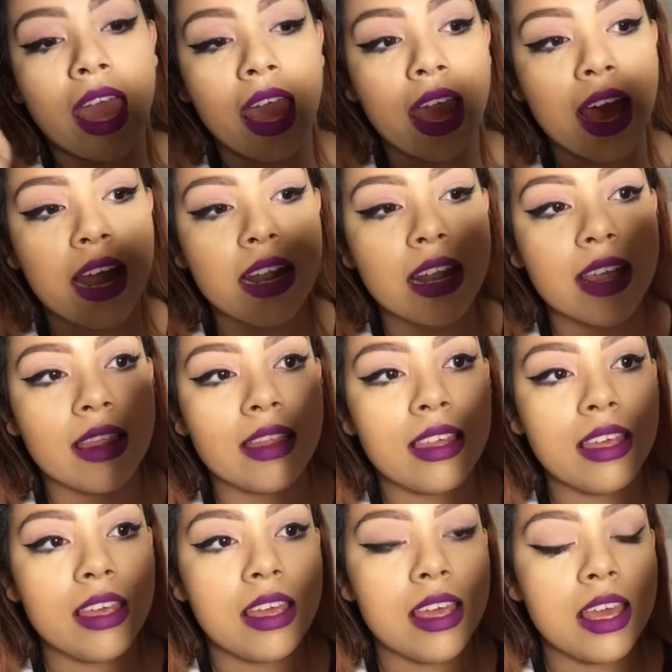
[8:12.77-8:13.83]
And
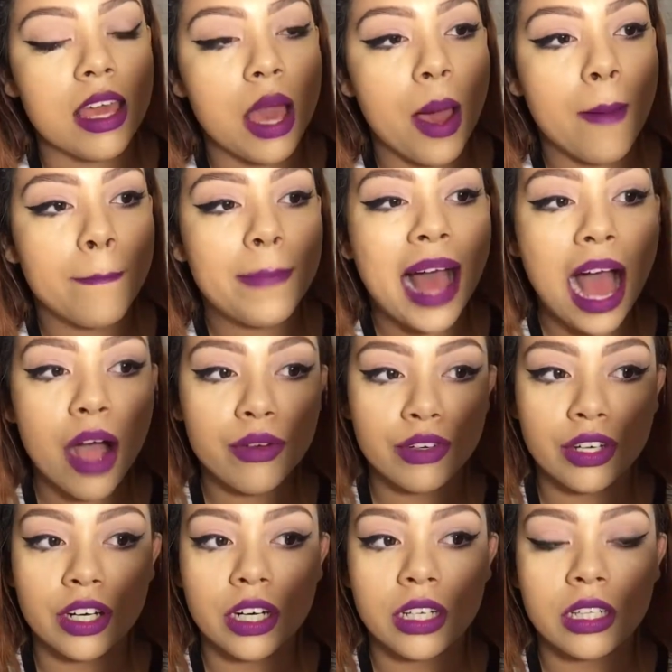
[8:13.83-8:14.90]
the
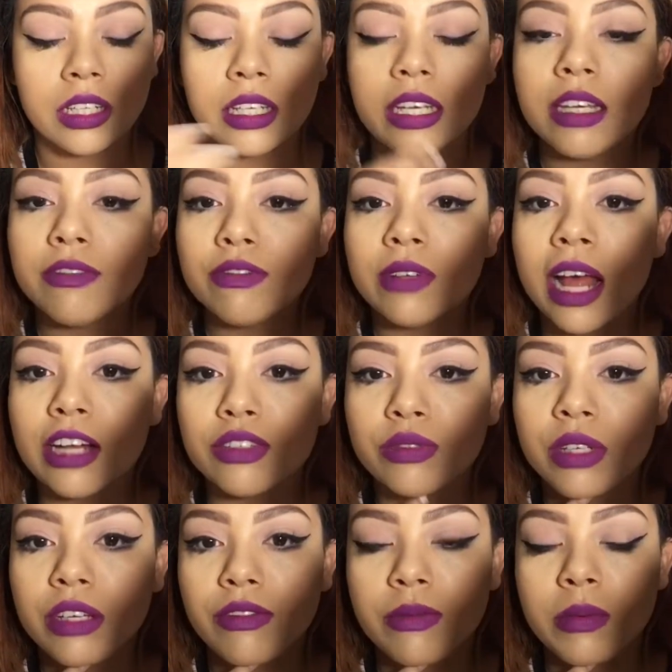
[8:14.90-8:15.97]
powder, the heat,
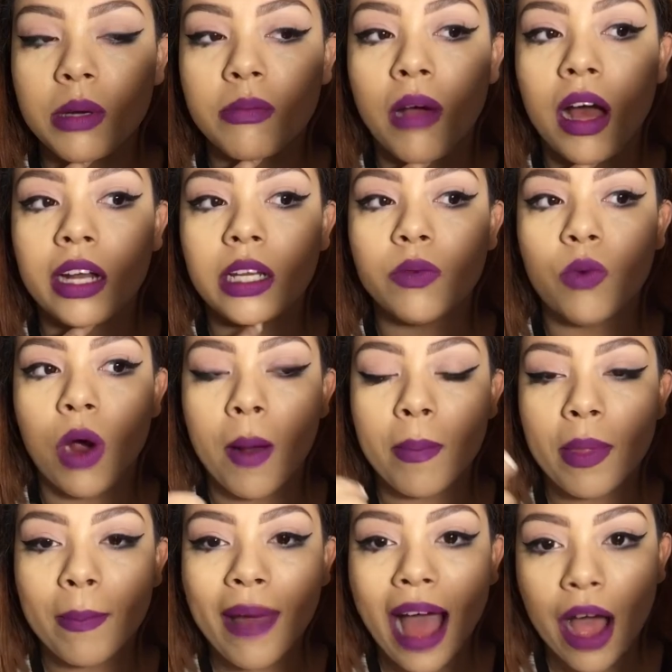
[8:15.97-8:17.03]
natural heat from your body,
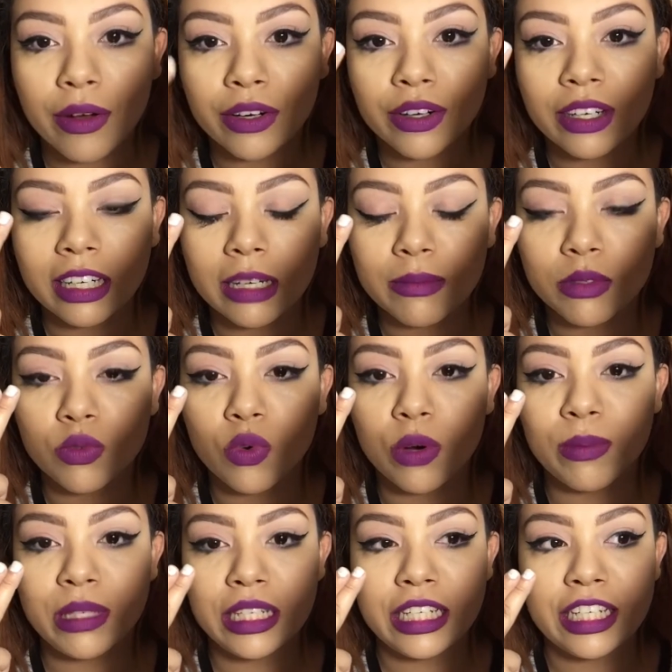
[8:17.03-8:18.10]
warm the powder and it
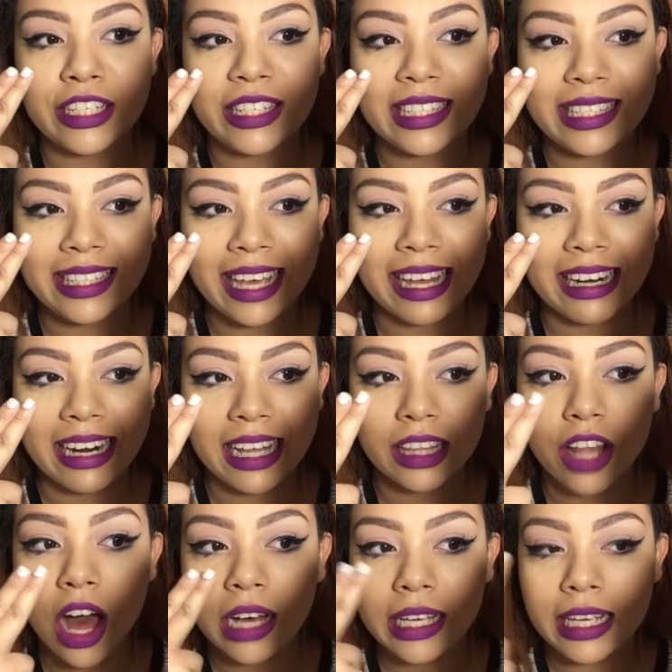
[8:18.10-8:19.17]
absorbs into your skin,
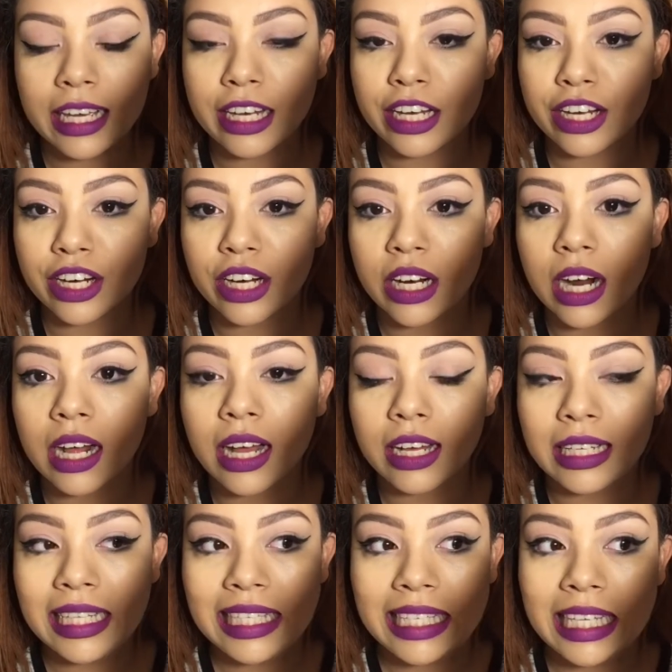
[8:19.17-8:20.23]
locking in your
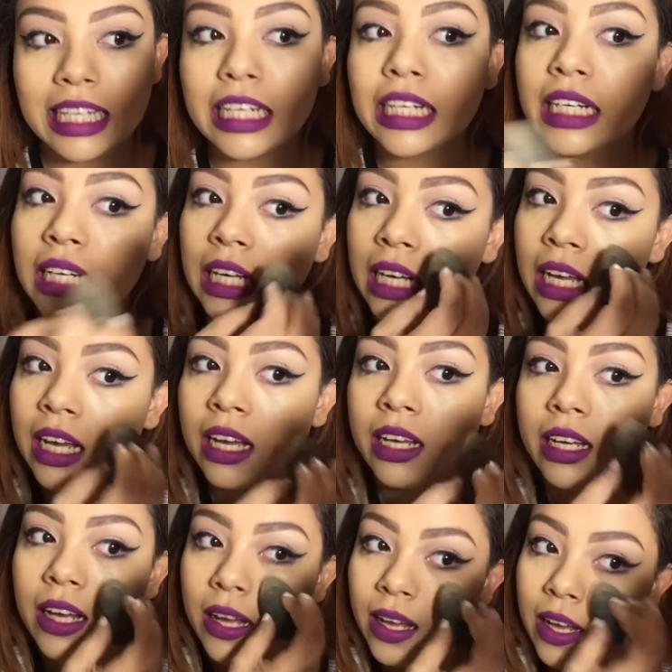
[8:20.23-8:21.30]
concealer.
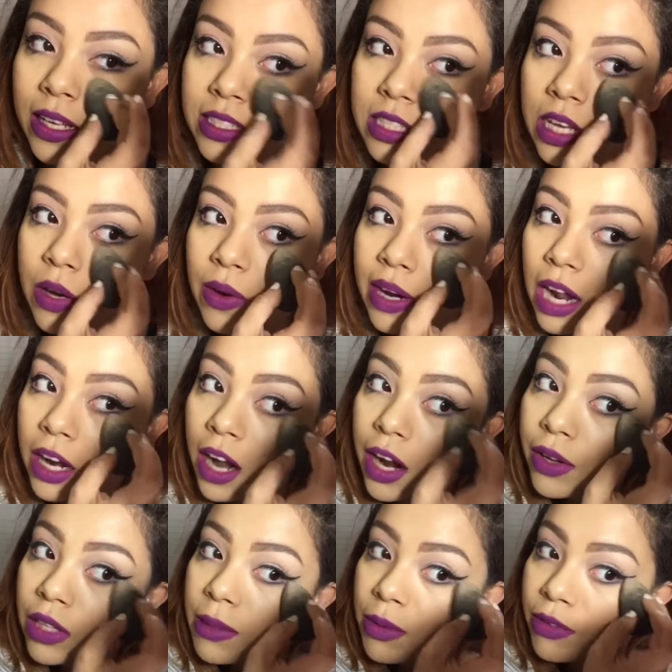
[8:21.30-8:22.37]
So it
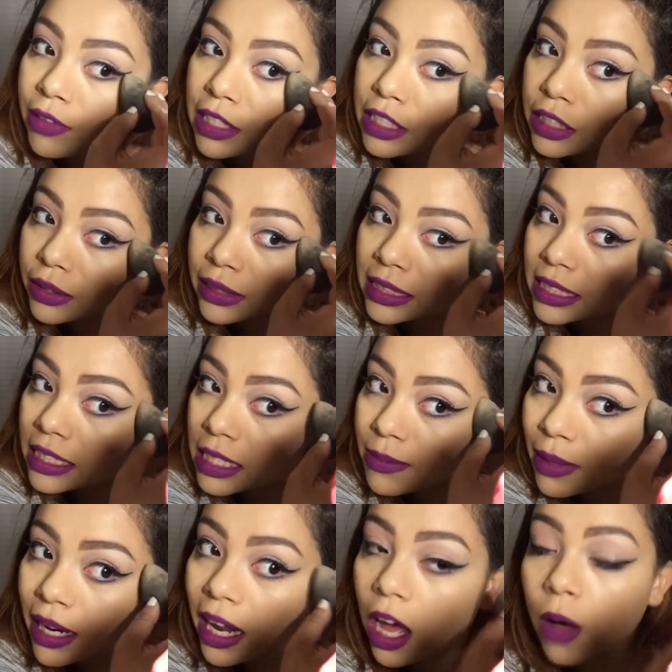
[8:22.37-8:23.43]
not only prevents creasing,
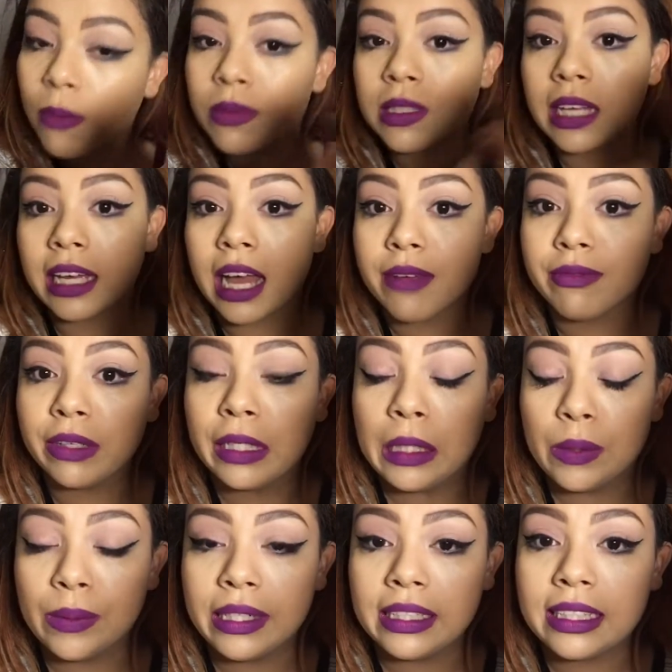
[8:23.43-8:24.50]
but it helps, like I'm
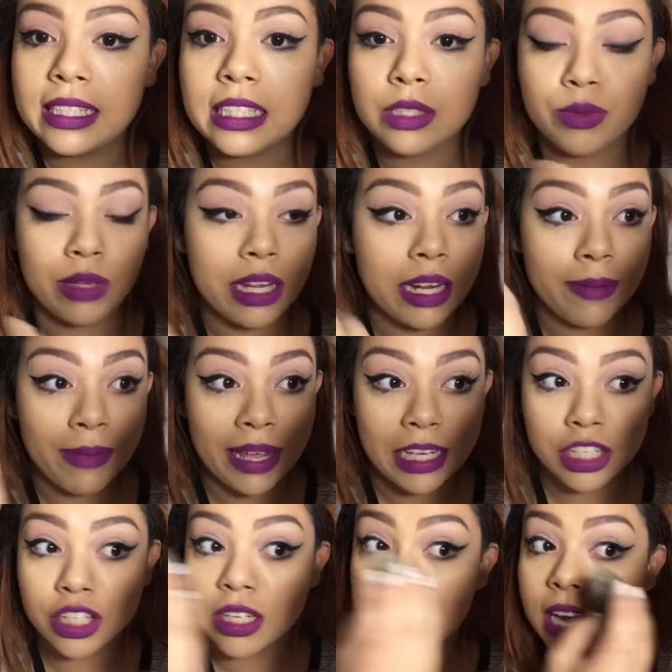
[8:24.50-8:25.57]
very oily, so it
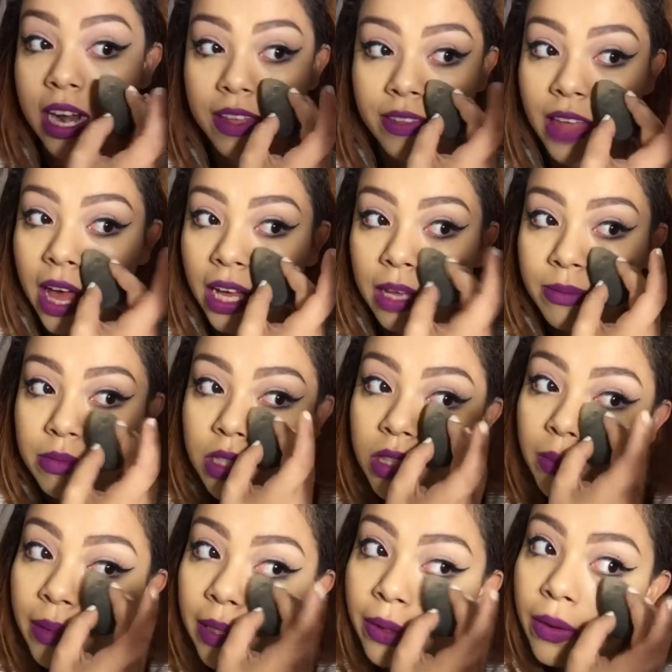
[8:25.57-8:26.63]
makes sure none of that comes
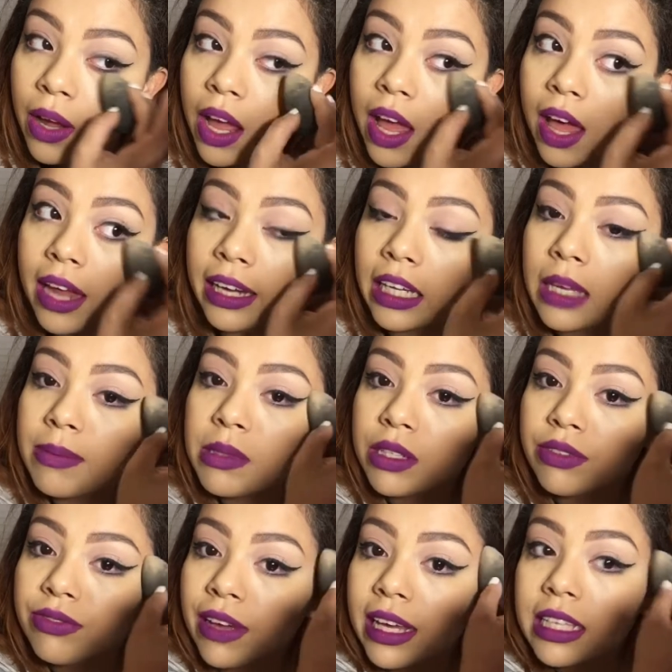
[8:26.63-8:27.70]
through, and it keeps
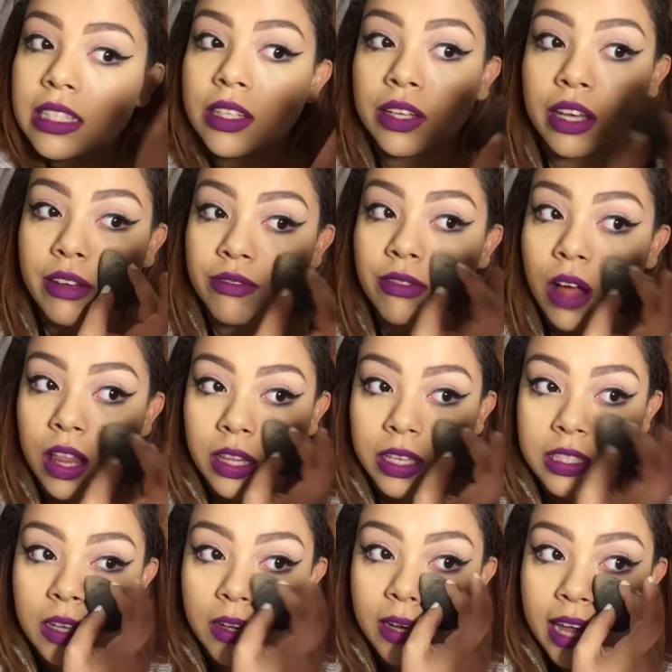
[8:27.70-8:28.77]
your face looking
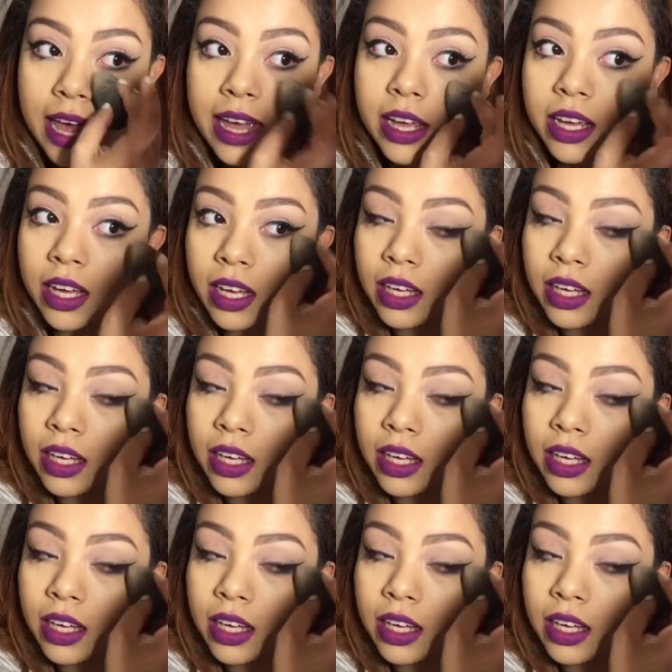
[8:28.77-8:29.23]
flawless all day.